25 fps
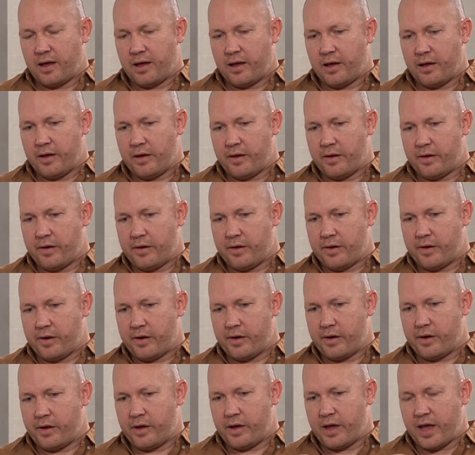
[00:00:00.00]

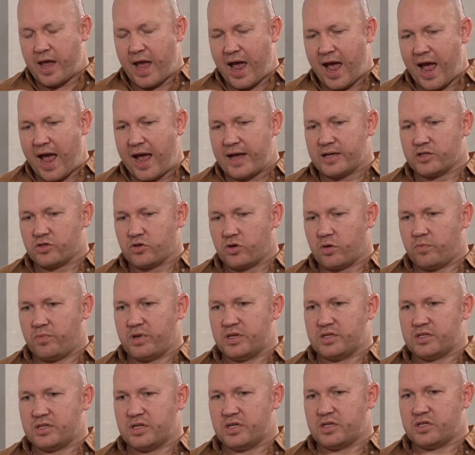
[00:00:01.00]
it has on a
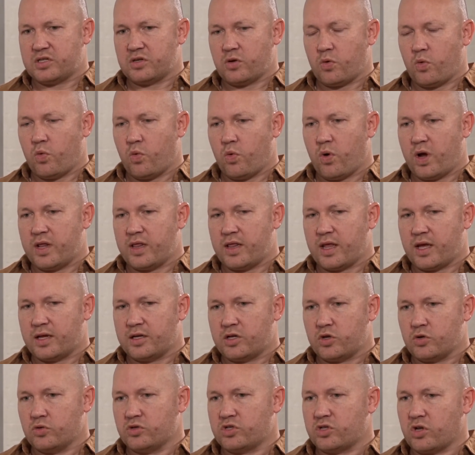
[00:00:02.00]
business when they
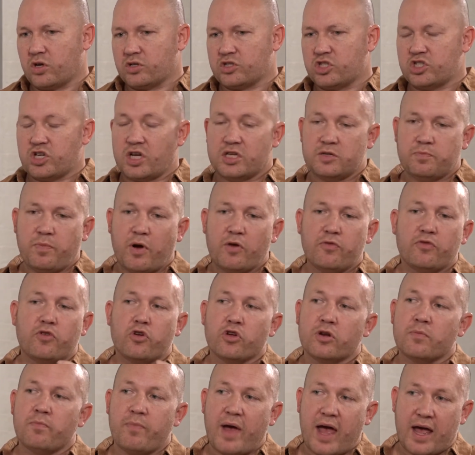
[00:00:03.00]
do start to change, both good
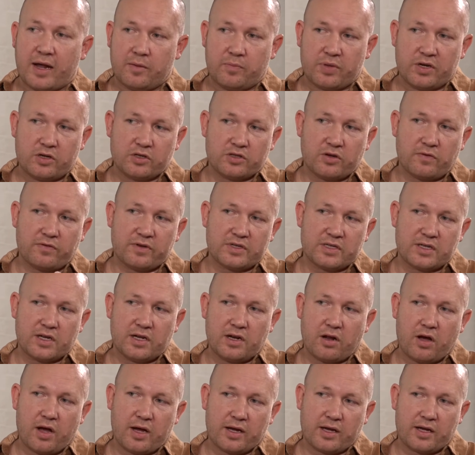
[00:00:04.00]
and bad? Because obviously,
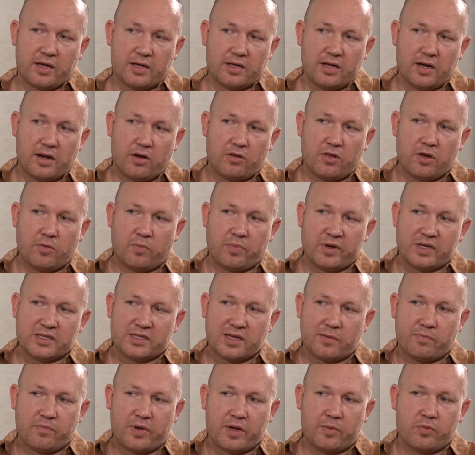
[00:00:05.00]
there'll be
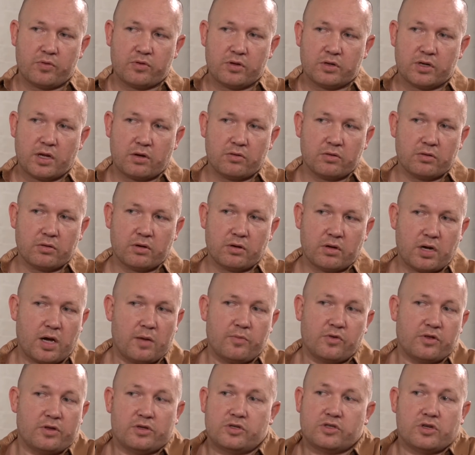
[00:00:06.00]
some people that don't come
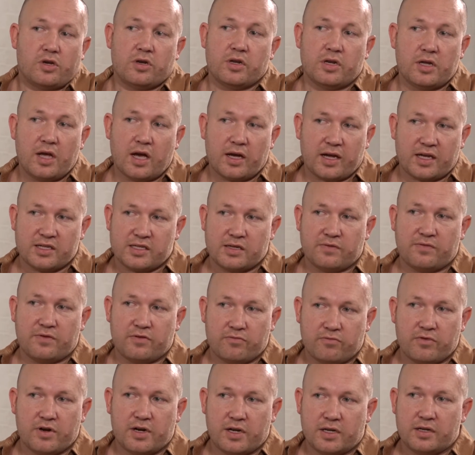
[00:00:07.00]
on the journey, I guess, if it
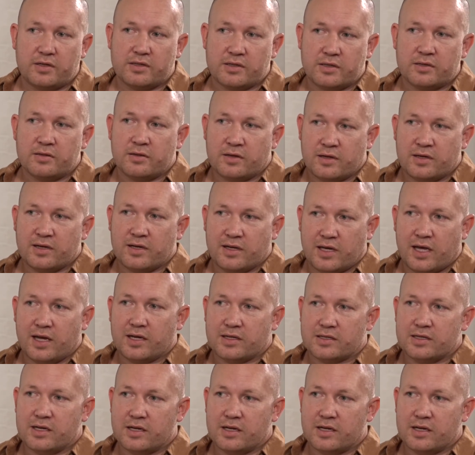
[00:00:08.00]
really kicks